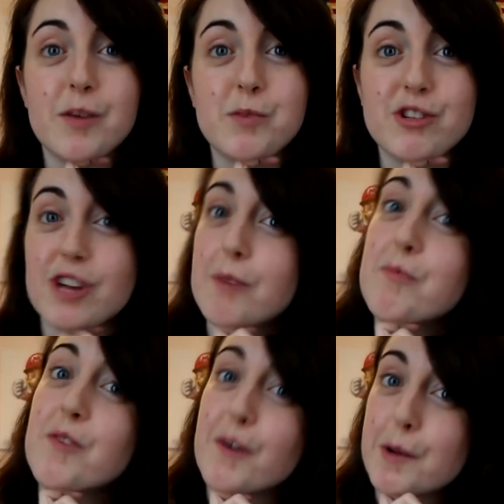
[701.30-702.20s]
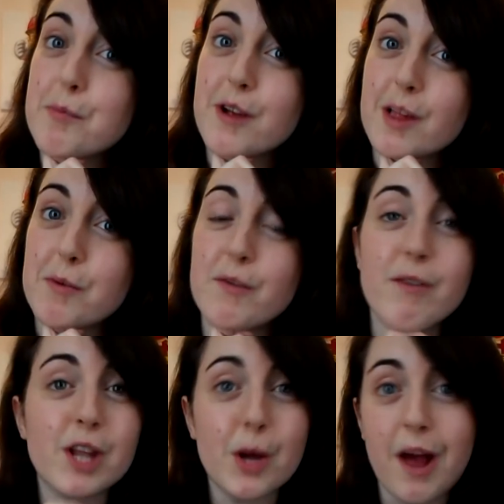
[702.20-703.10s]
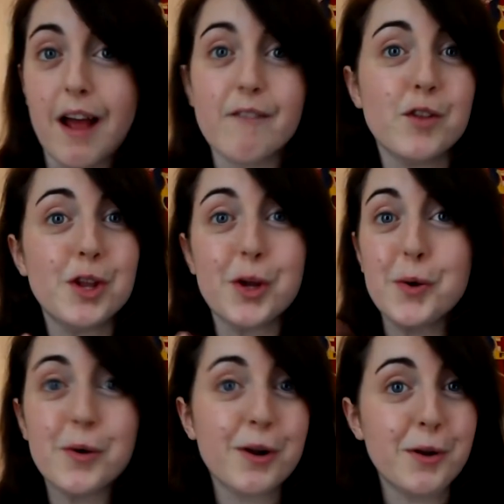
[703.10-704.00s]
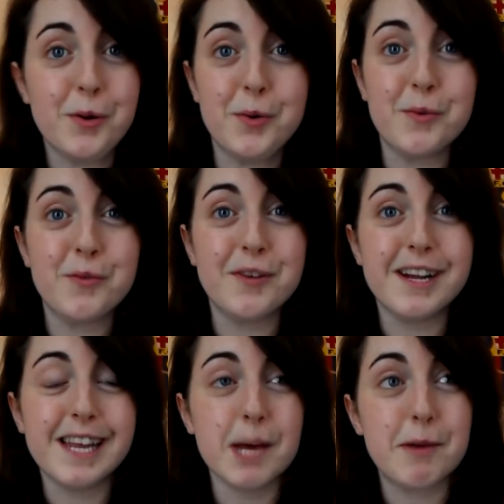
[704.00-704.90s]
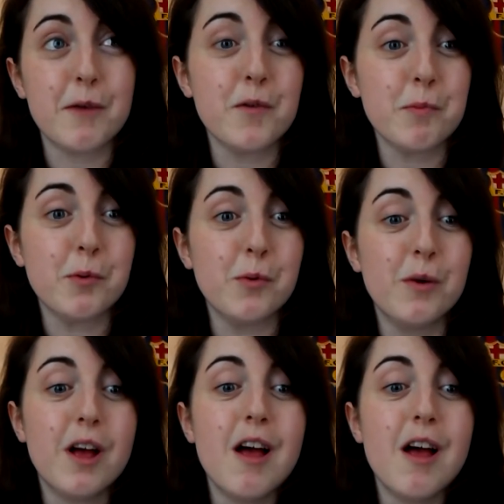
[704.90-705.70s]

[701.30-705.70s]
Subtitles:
which I'm very impressed with, even though I have no clue really about football.